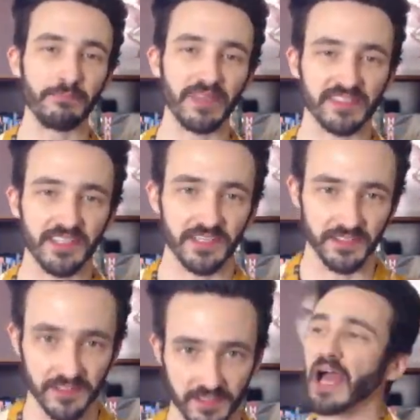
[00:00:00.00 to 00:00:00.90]

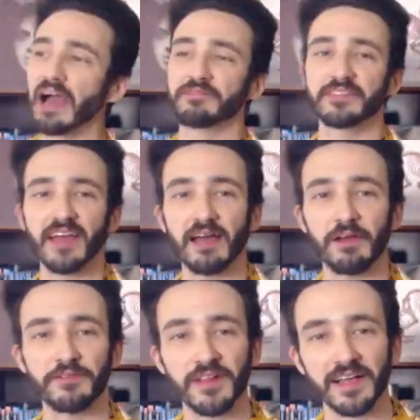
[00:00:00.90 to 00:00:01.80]
misses. Half the time
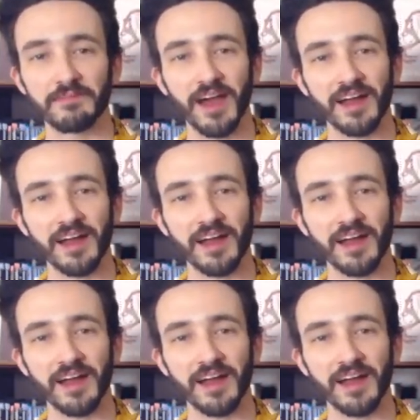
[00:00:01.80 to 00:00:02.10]
I feel like I'm